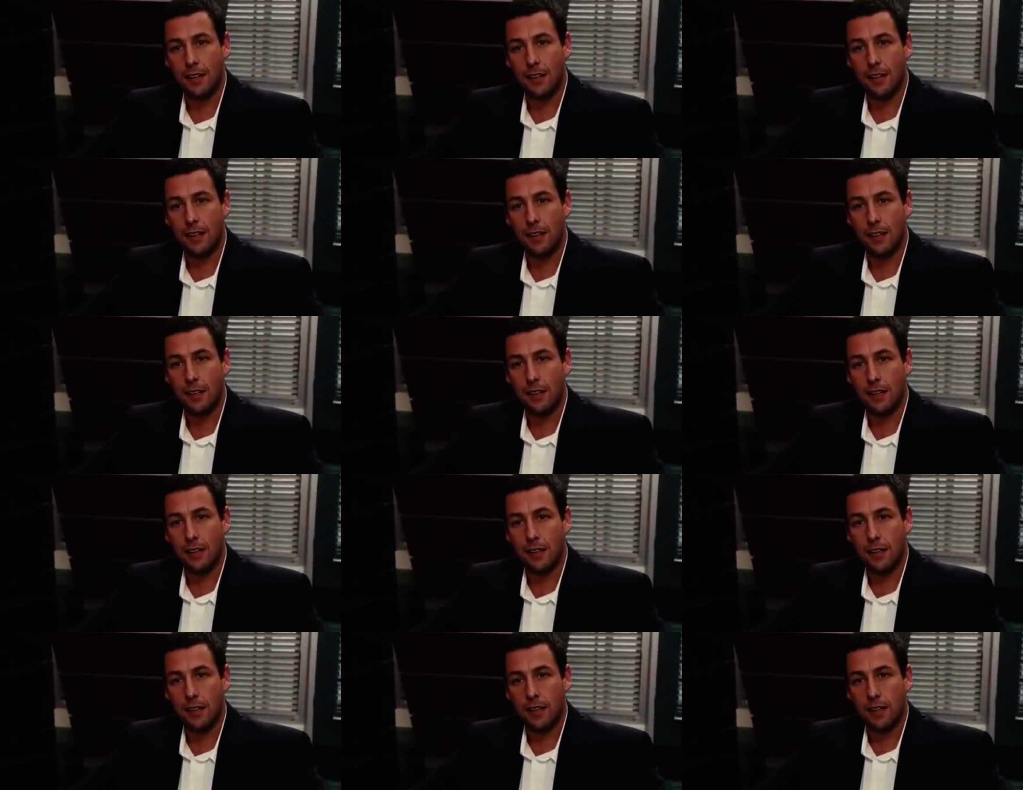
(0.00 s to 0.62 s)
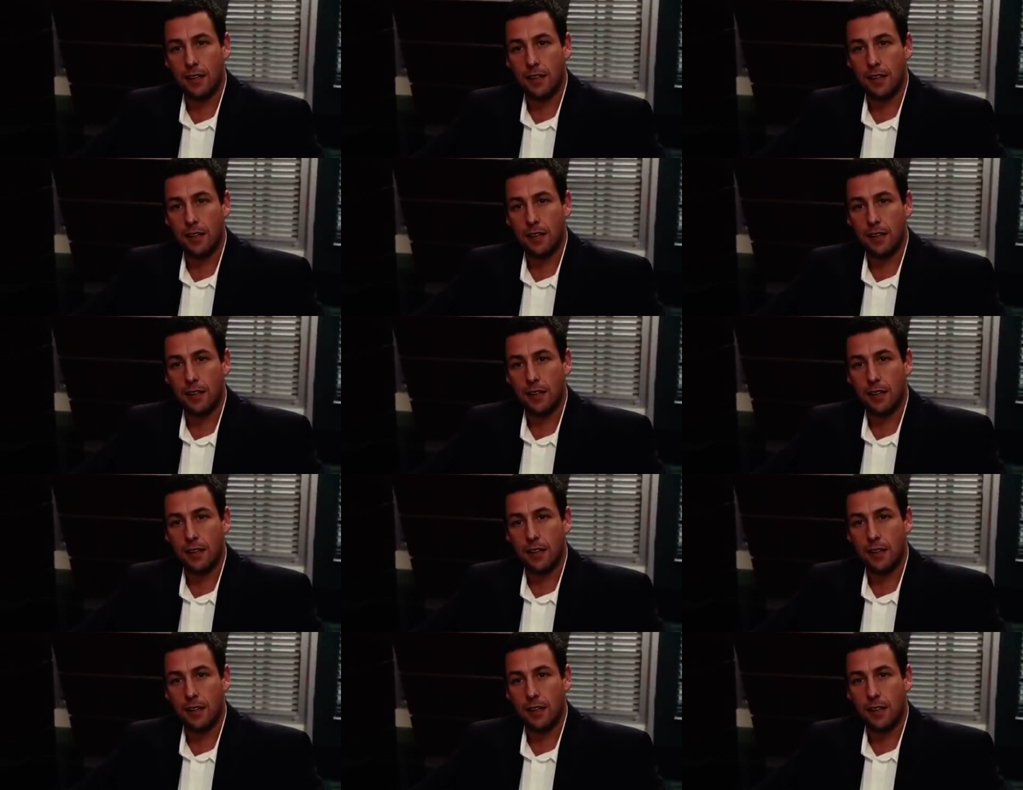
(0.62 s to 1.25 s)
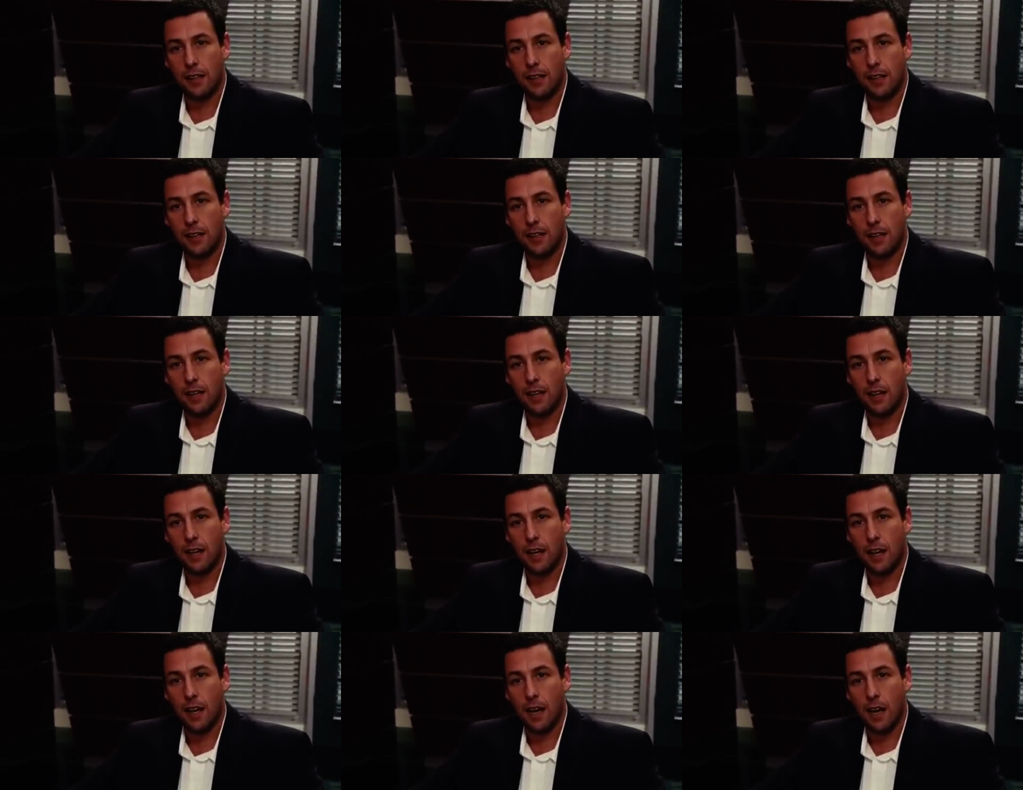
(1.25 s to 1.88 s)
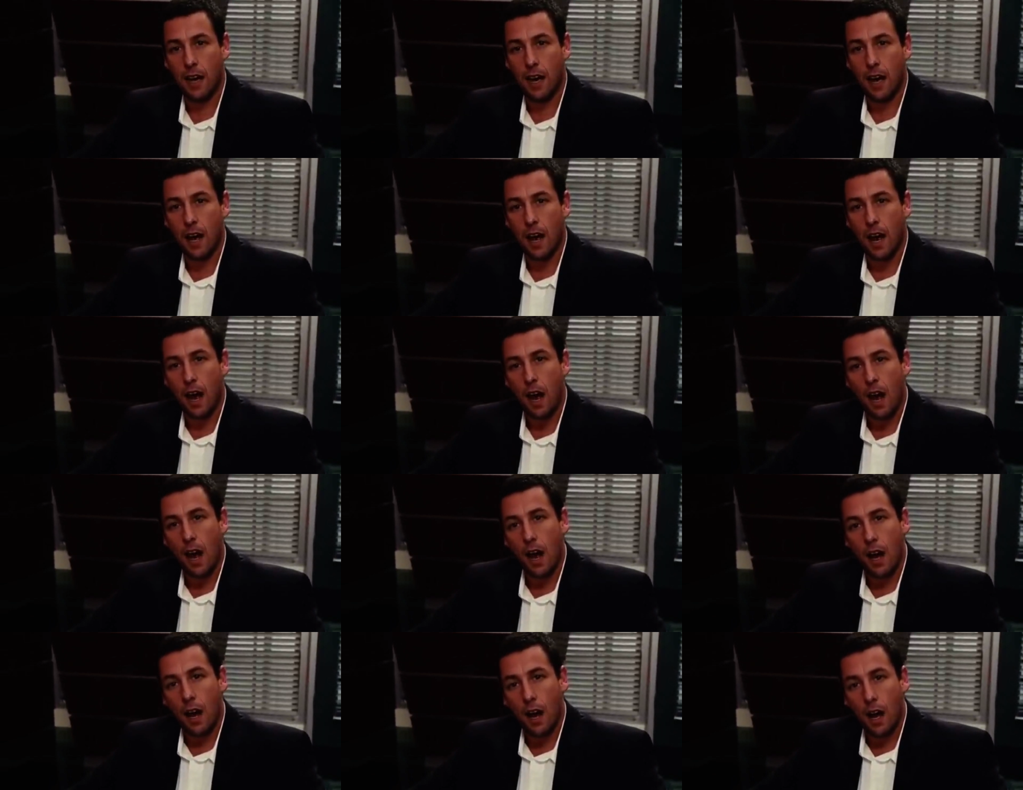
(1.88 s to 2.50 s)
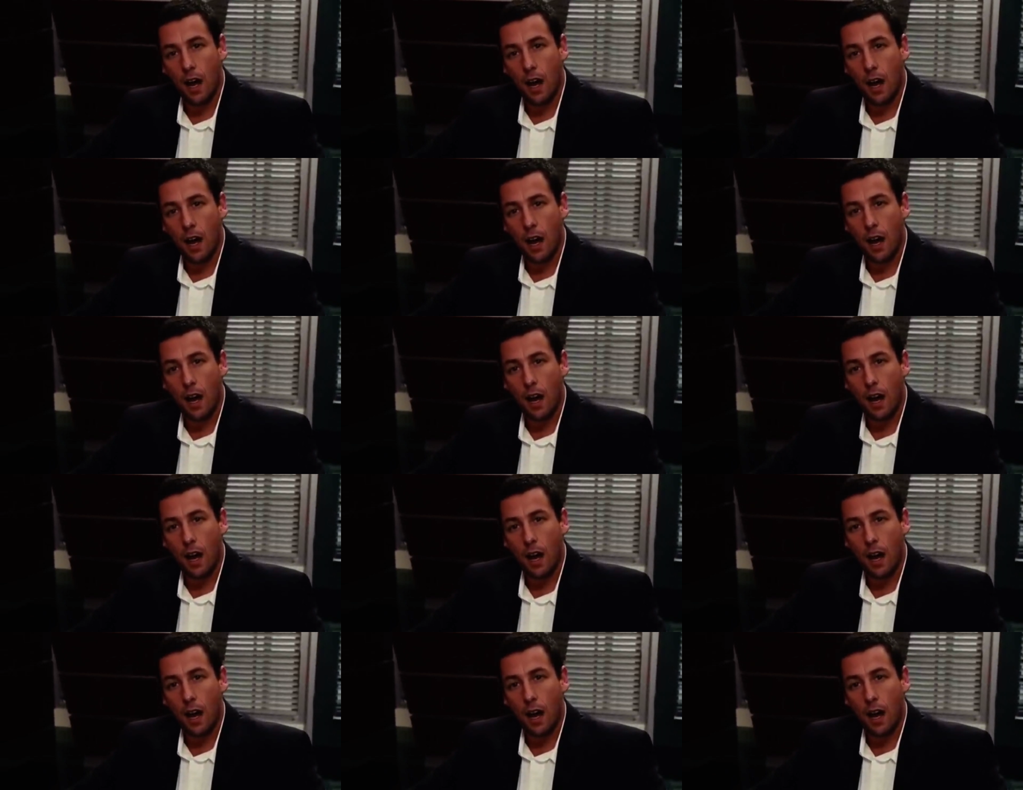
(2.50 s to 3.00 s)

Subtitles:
(no one is talking)